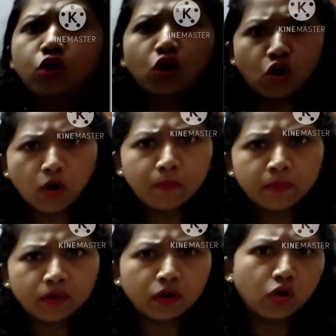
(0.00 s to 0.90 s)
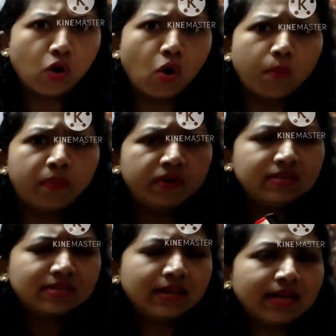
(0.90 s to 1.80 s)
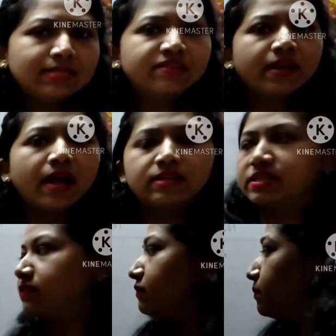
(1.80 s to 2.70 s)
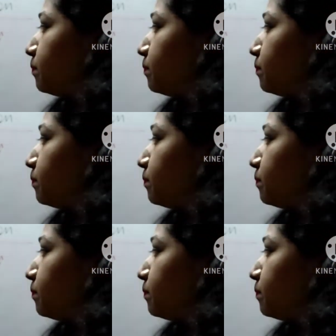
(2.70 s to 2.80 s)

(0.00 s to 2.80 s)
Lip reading: Copper is less reactive.